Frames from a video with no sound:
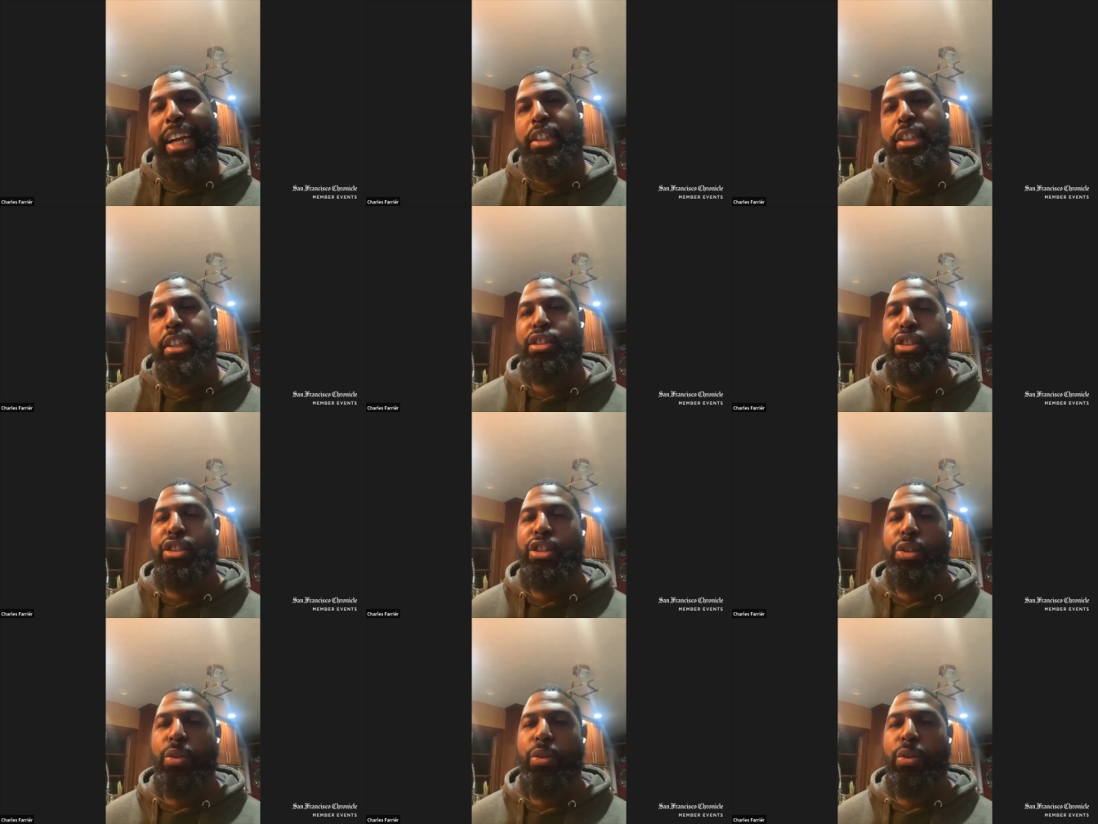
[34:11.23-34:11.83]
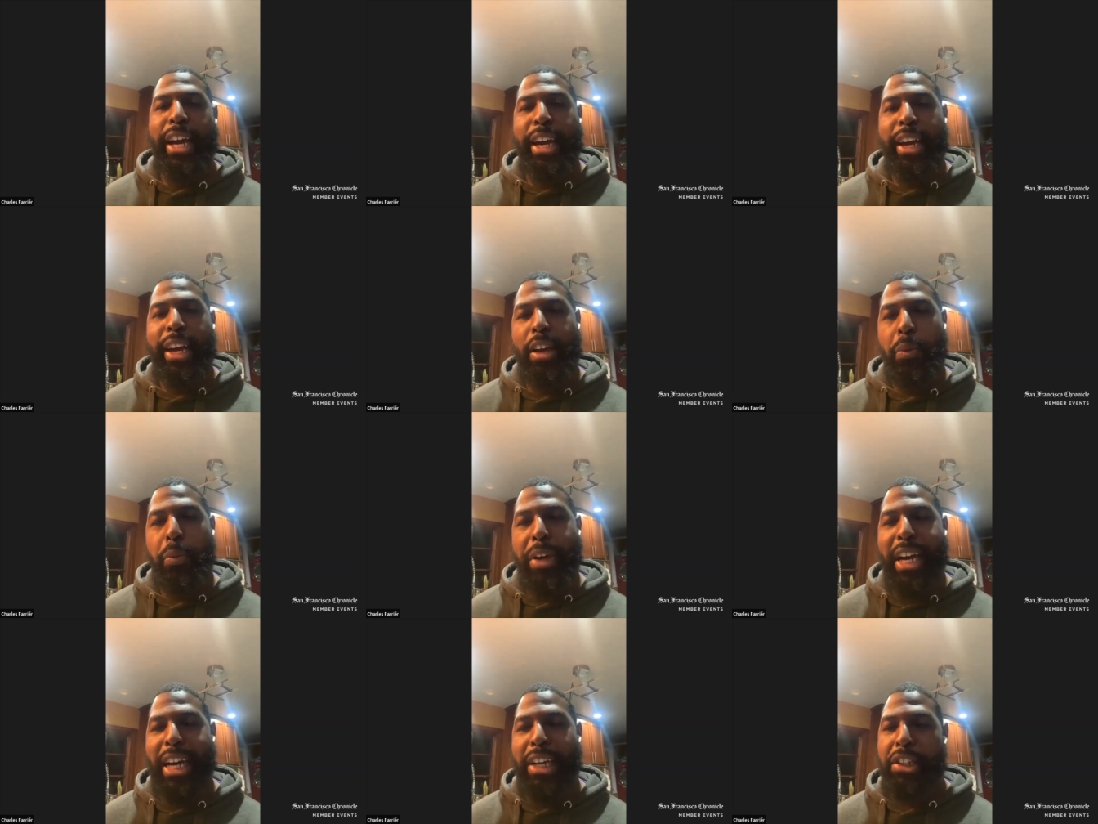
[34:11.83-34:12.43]
actually do
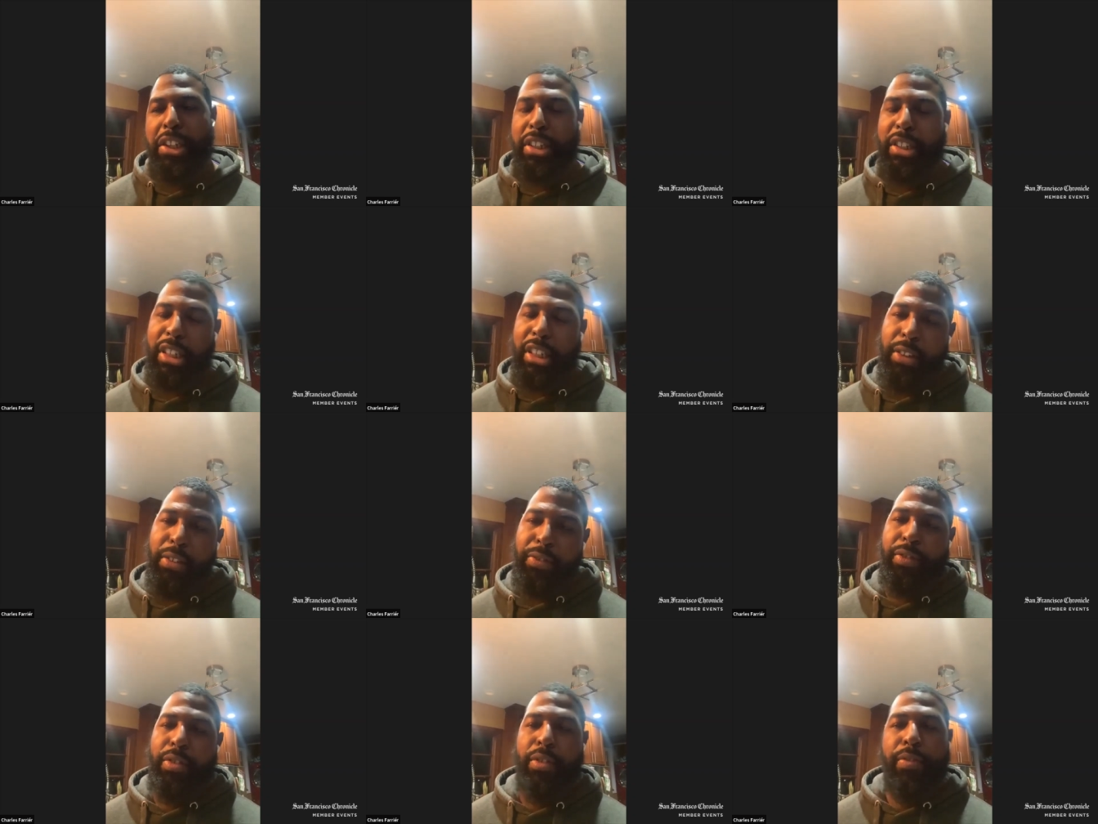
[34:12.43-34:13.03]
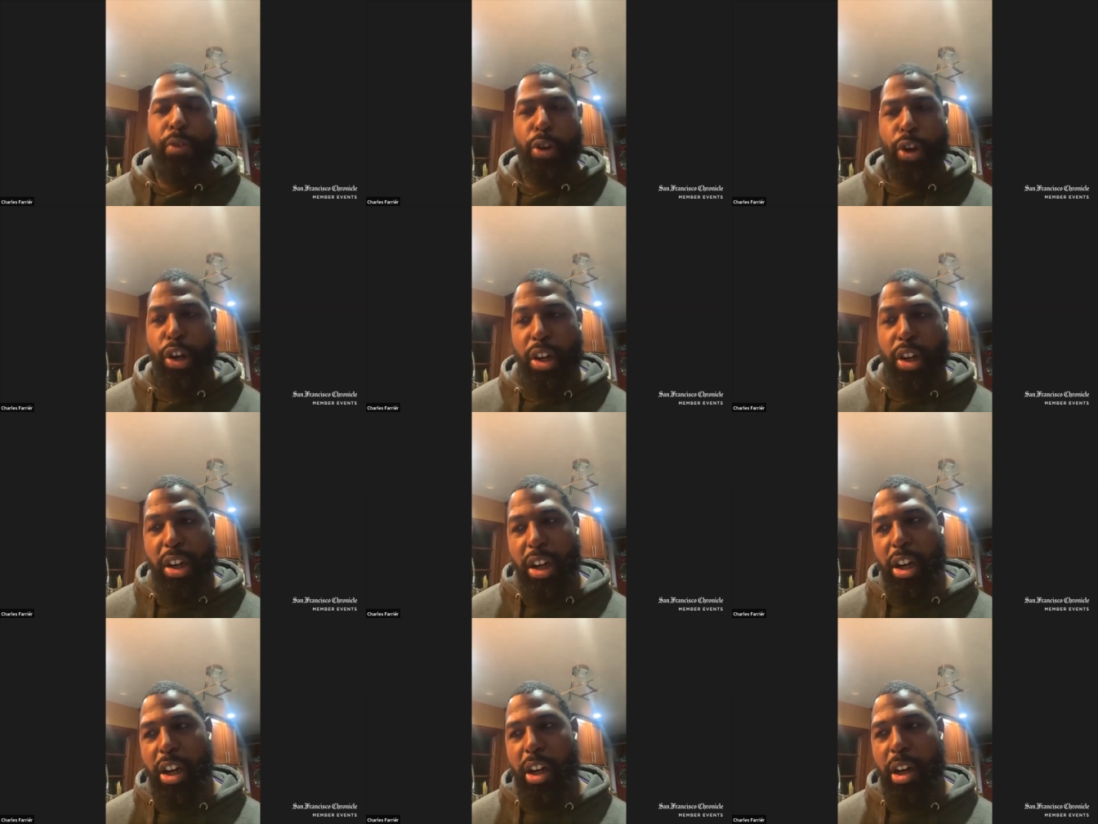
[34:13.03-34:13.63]
a. We actually did for
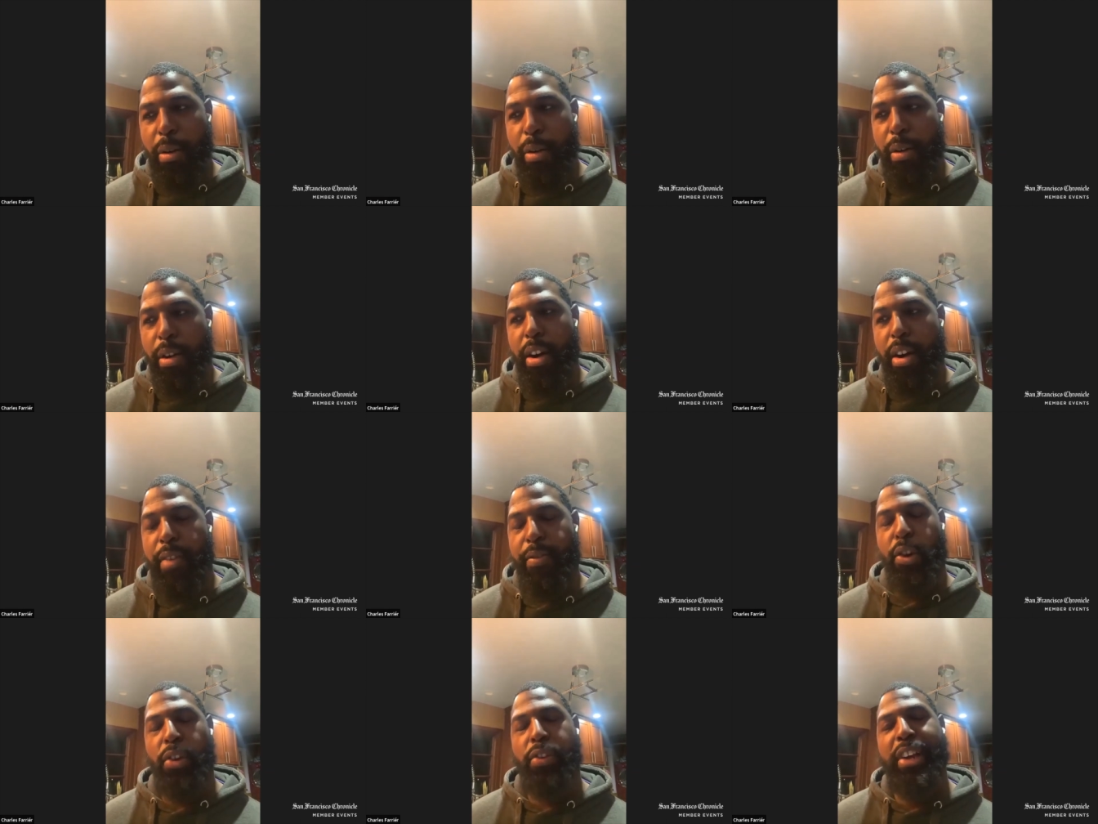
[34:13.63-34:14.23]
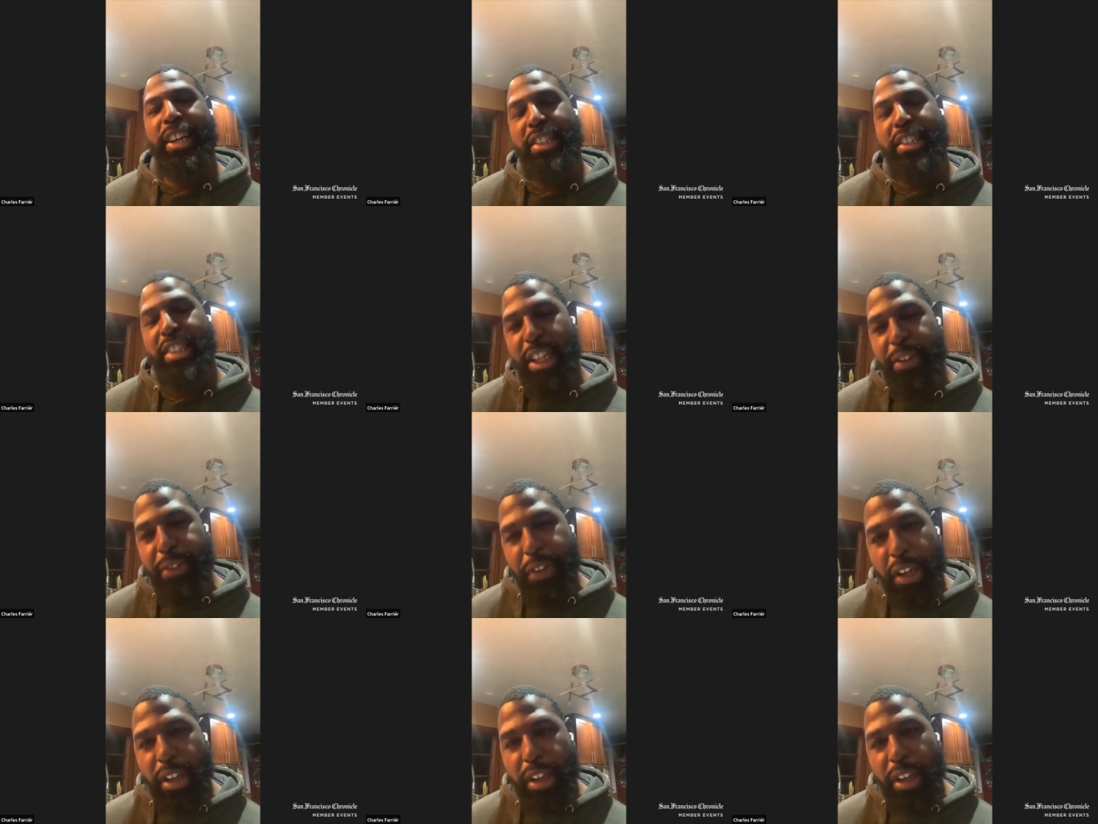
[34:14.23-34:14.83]
uh, for
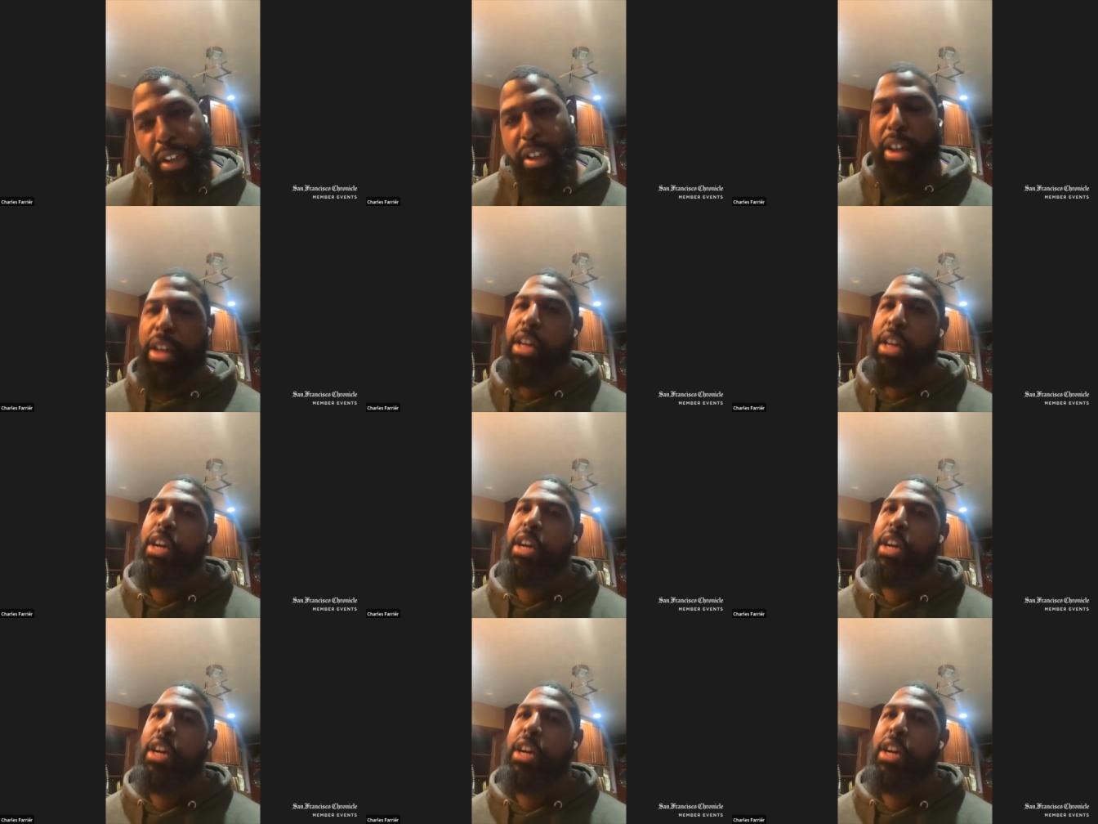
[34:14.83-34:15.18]
Thanksgiving.